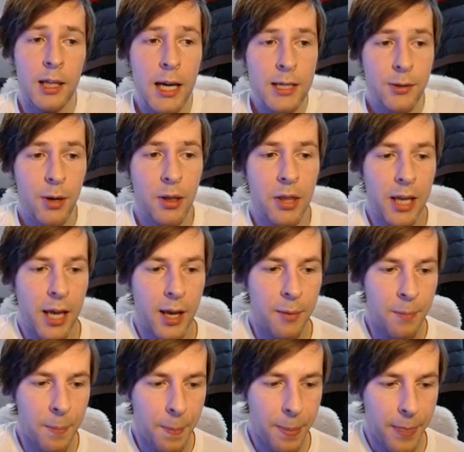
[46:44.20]
Last run in the
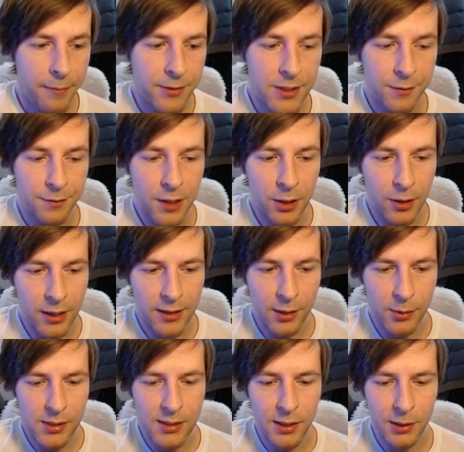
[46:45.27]
game. If it's a fetal, I
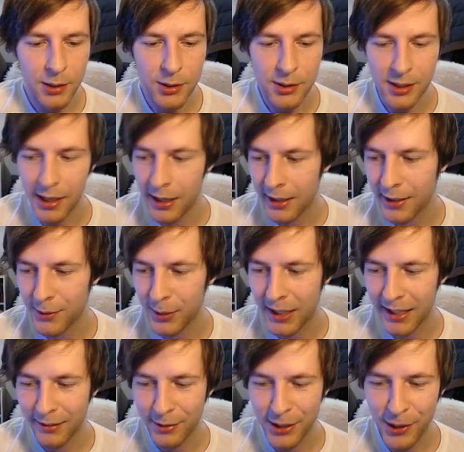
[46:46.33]
think we still lose, right? Because we
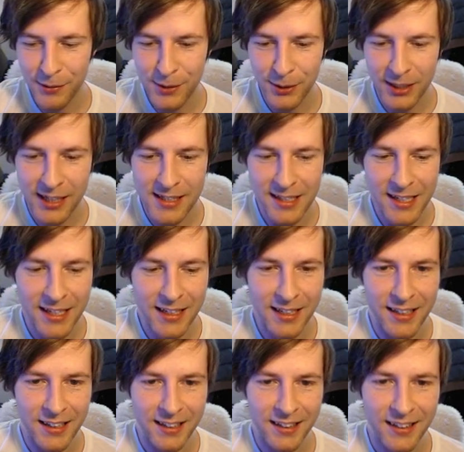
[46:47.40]
can't. We don't have two cards in
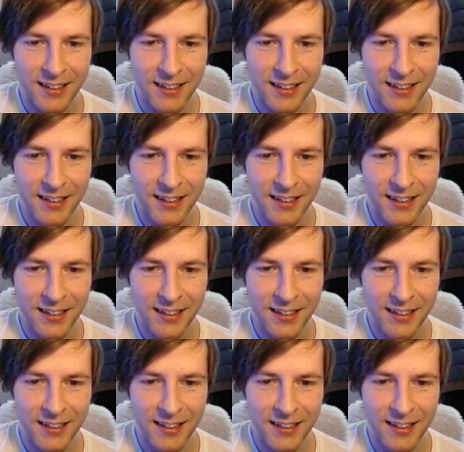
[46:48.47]
hand.